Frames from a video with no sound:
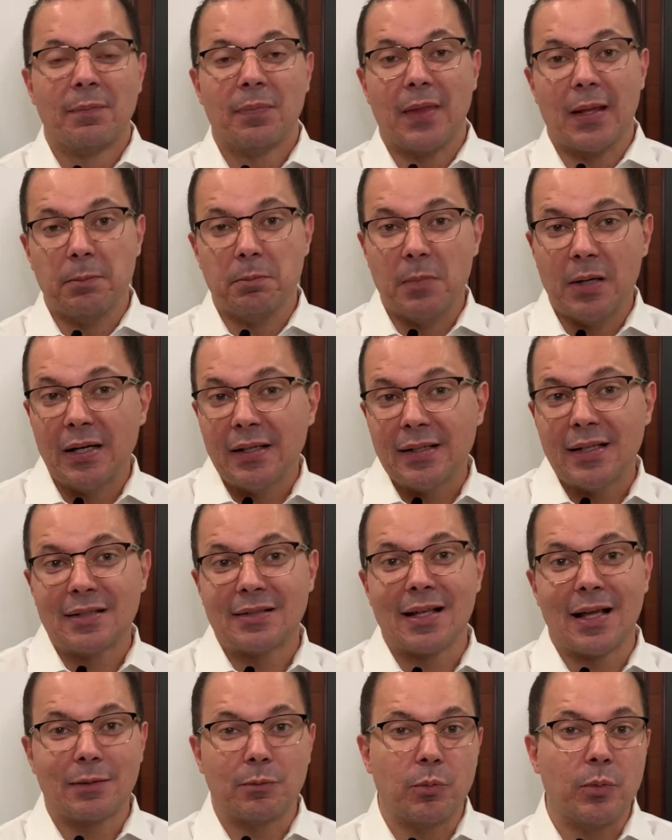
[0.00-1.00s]
the monies
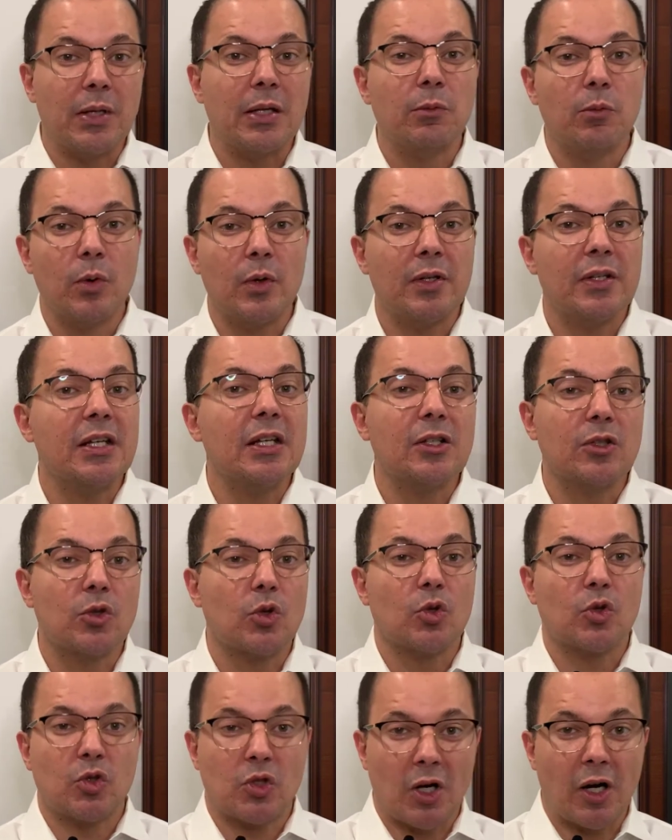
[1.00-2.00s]
that we would need
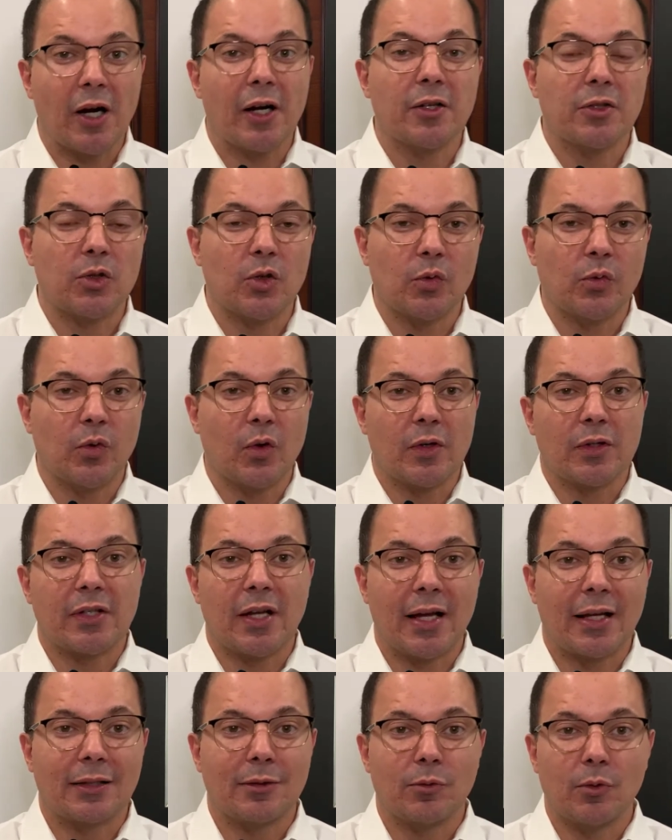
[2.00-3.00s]
to charge you for
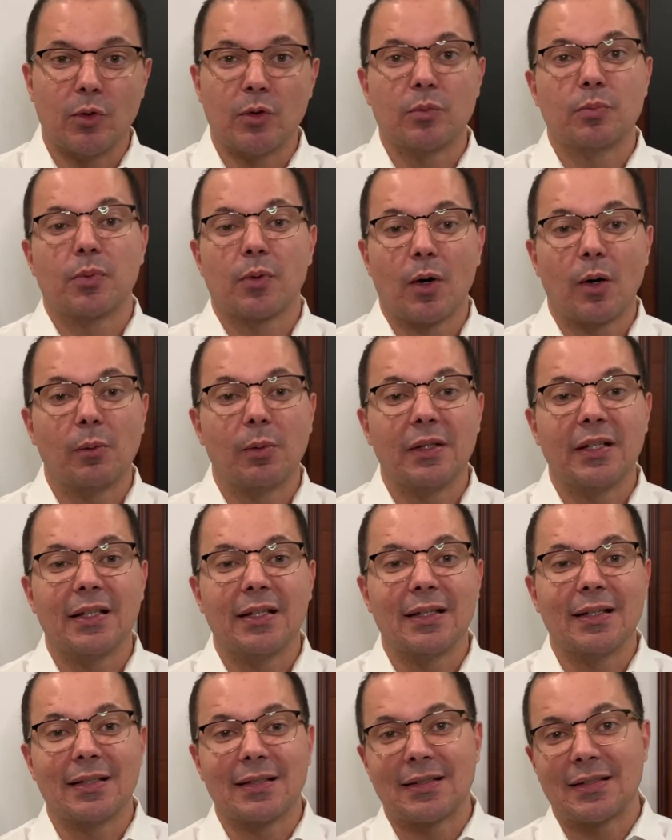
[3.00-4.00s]
that would
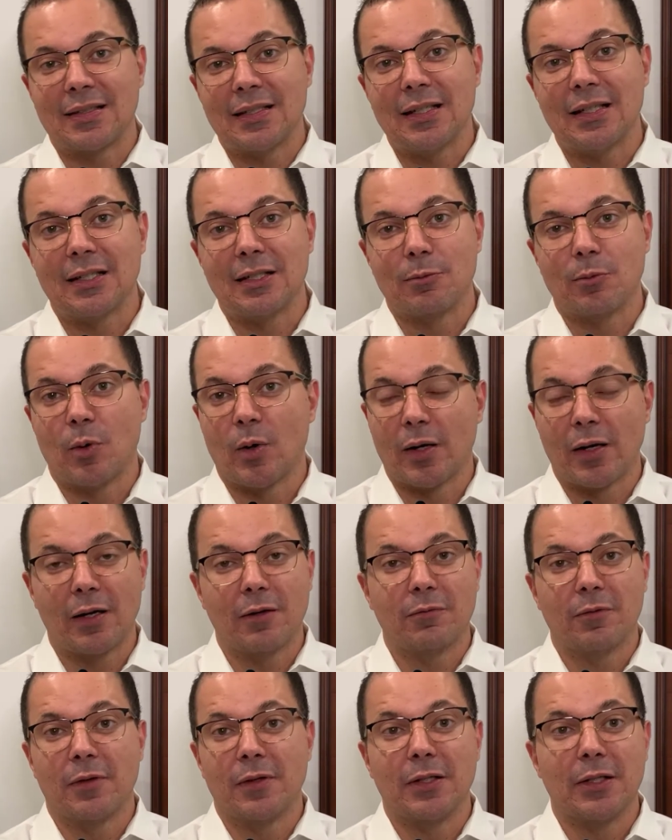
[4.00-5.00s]
probably exceed
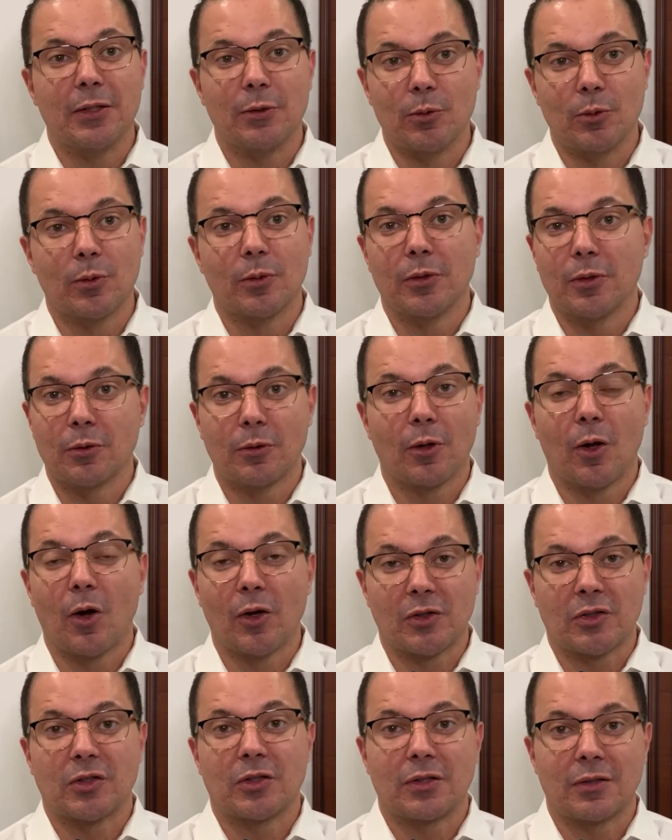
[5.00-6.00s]
whatever you
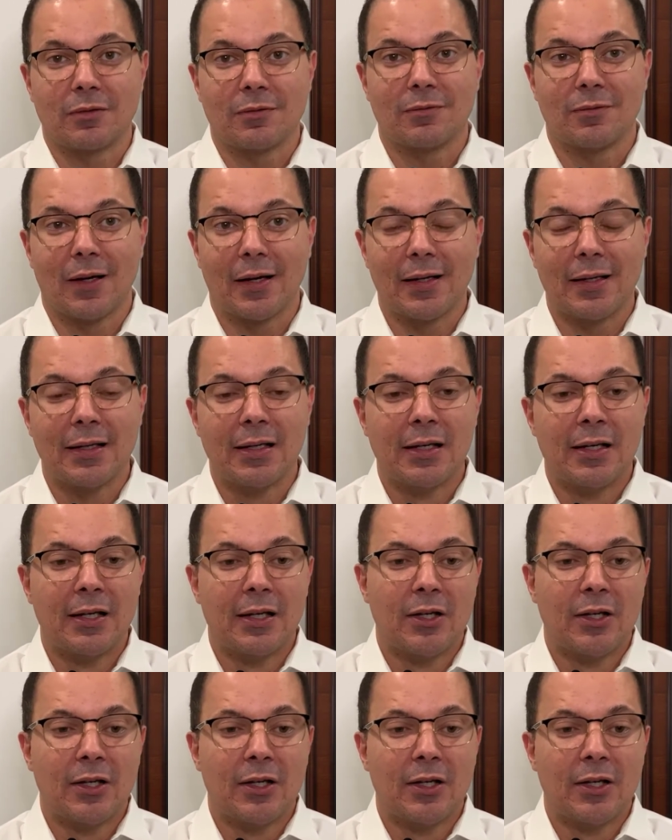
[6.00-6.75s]
lost, right?